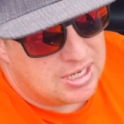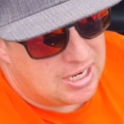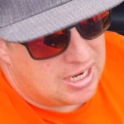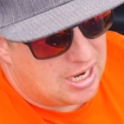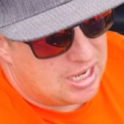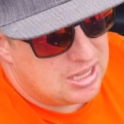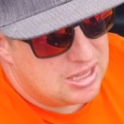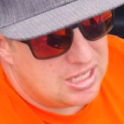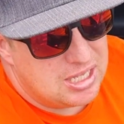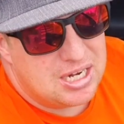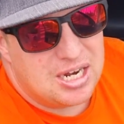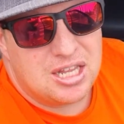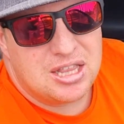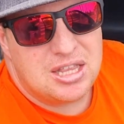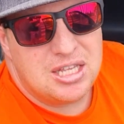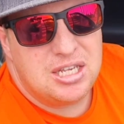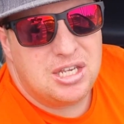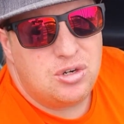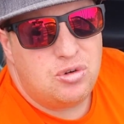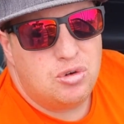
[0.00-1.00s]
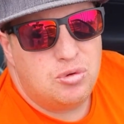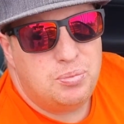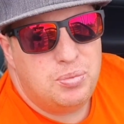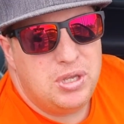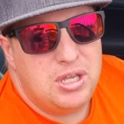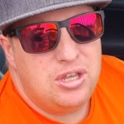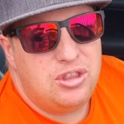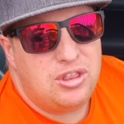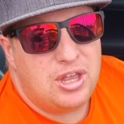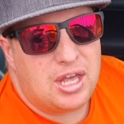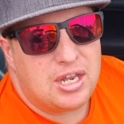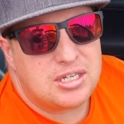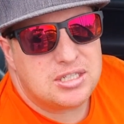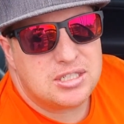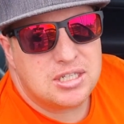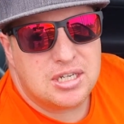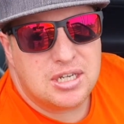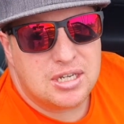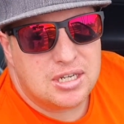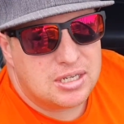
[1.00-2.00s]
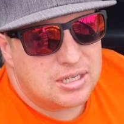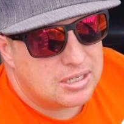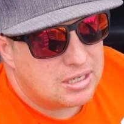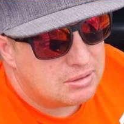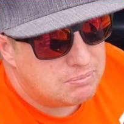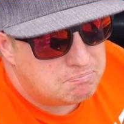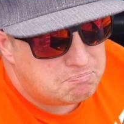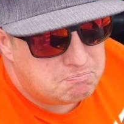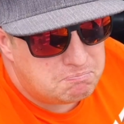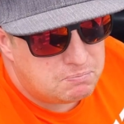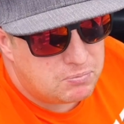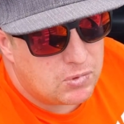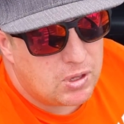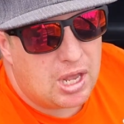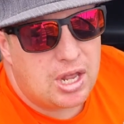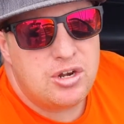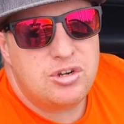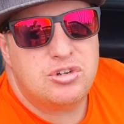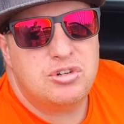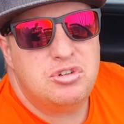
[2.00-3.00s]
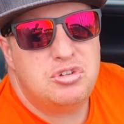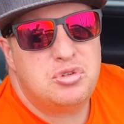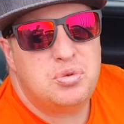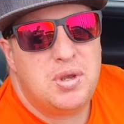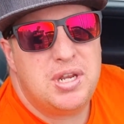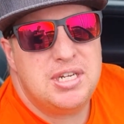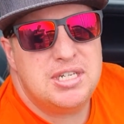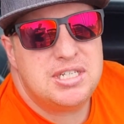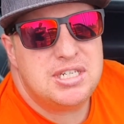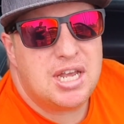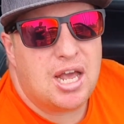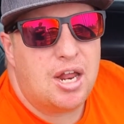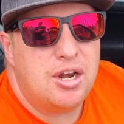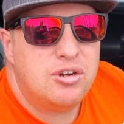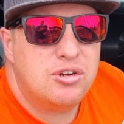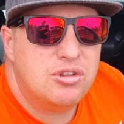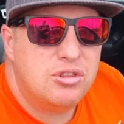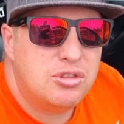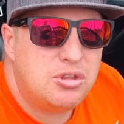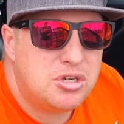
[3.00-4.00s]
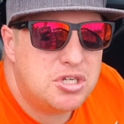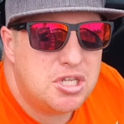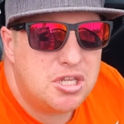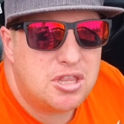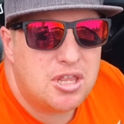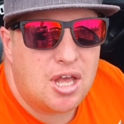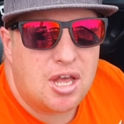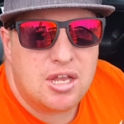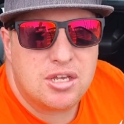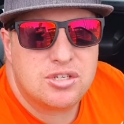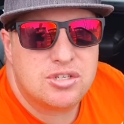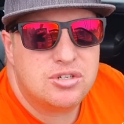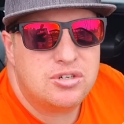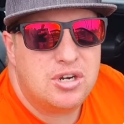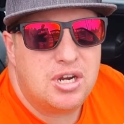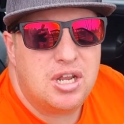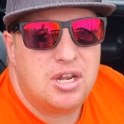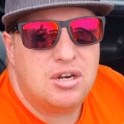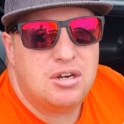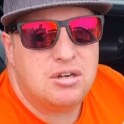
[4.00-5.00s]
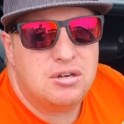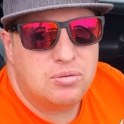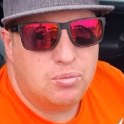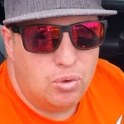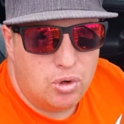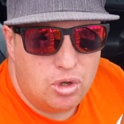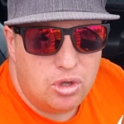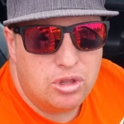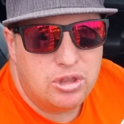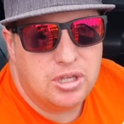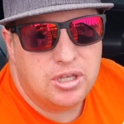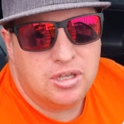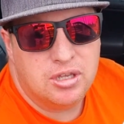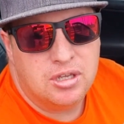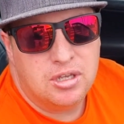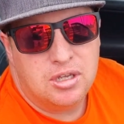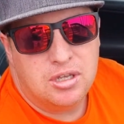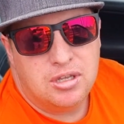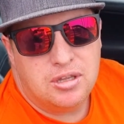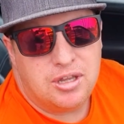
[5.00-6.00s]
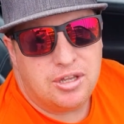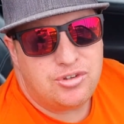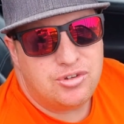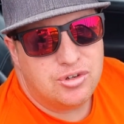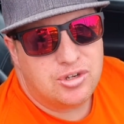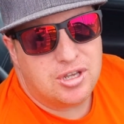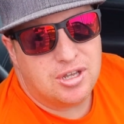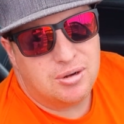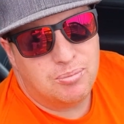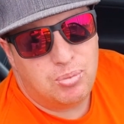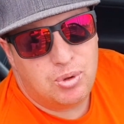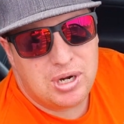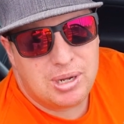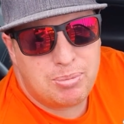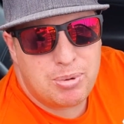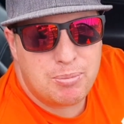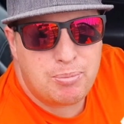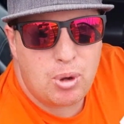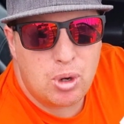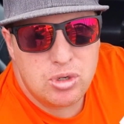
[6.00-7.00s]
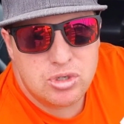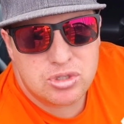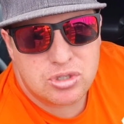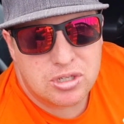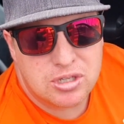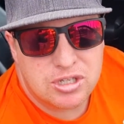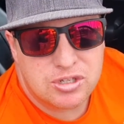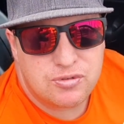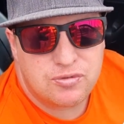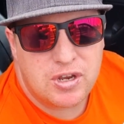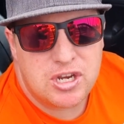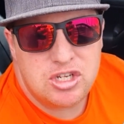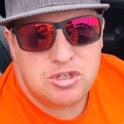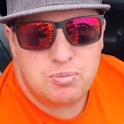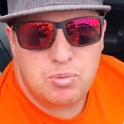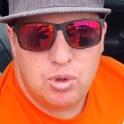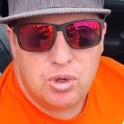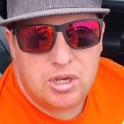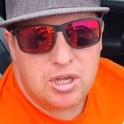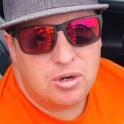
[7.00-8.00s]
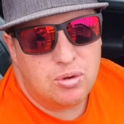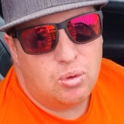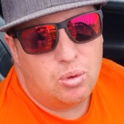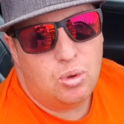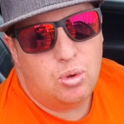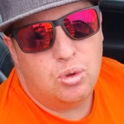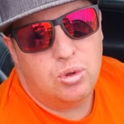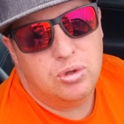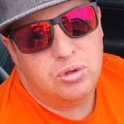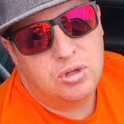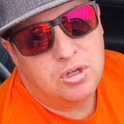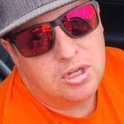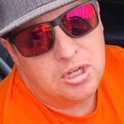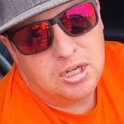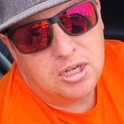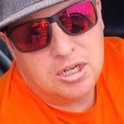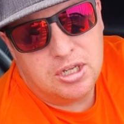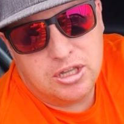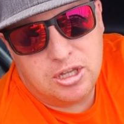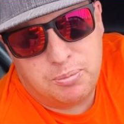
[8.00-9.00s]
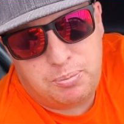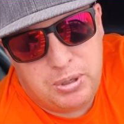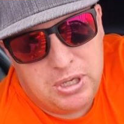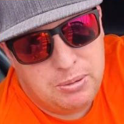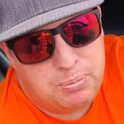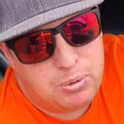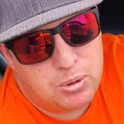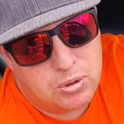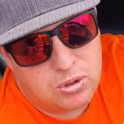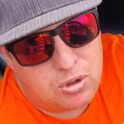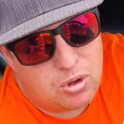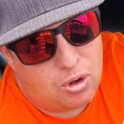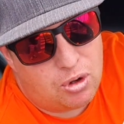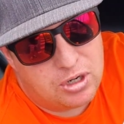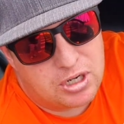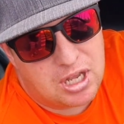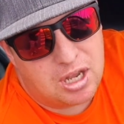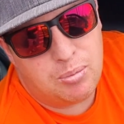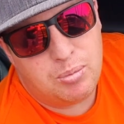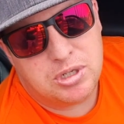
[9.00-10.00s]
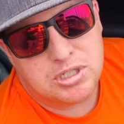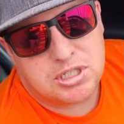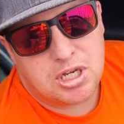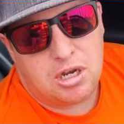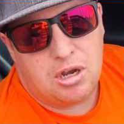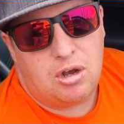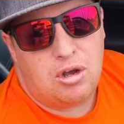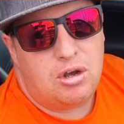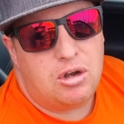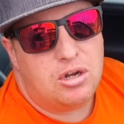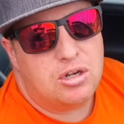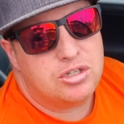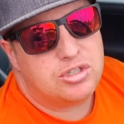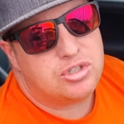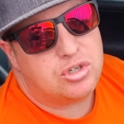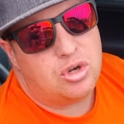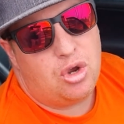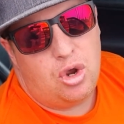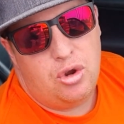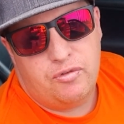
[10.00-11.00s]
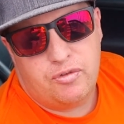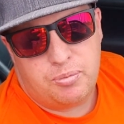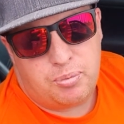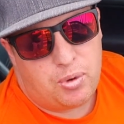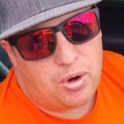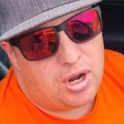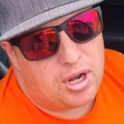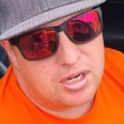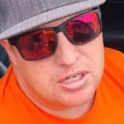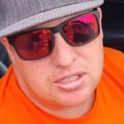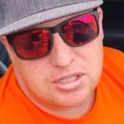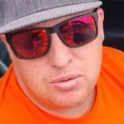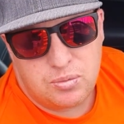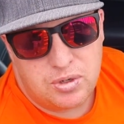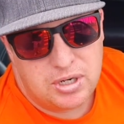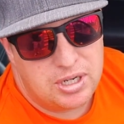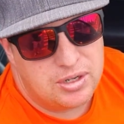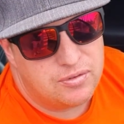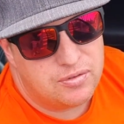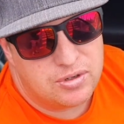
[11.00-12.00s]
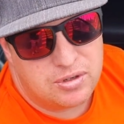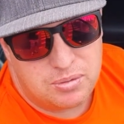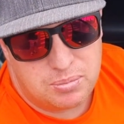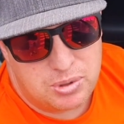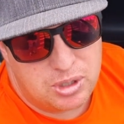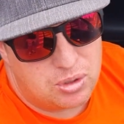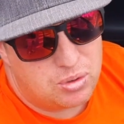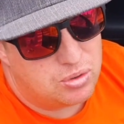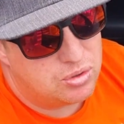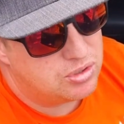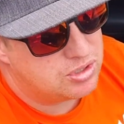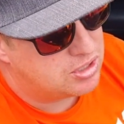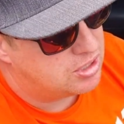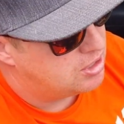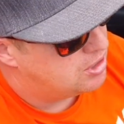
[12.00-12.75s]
And then I think it will be that 120, 130,000 rand worthy, that you can put up a post on this Facebook and all the people can't come and say, oh, it's so overpriced and whatever, because